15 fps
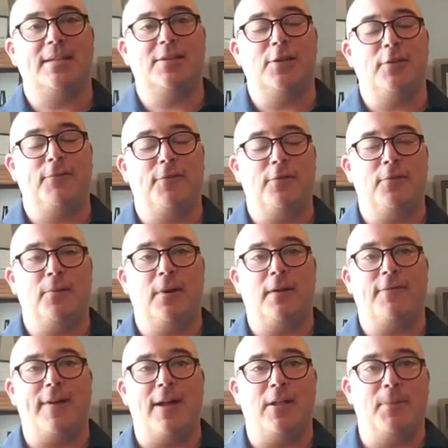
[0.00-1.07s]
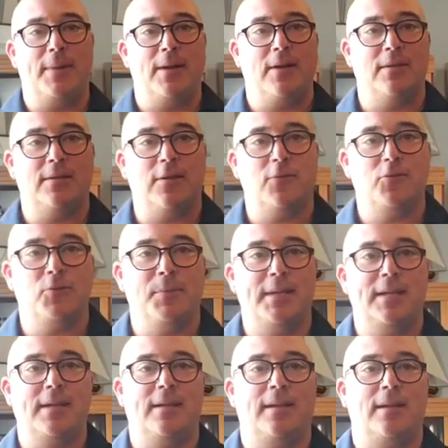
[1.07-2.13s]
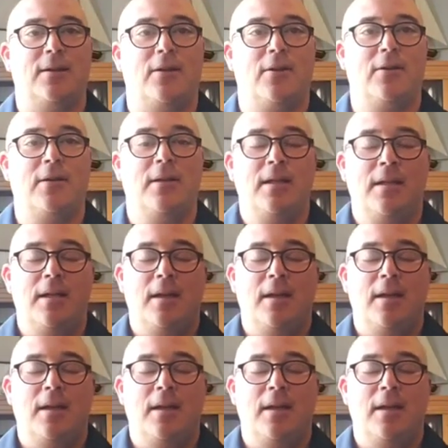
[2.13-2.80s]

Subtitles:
So if you follow me on social media at all,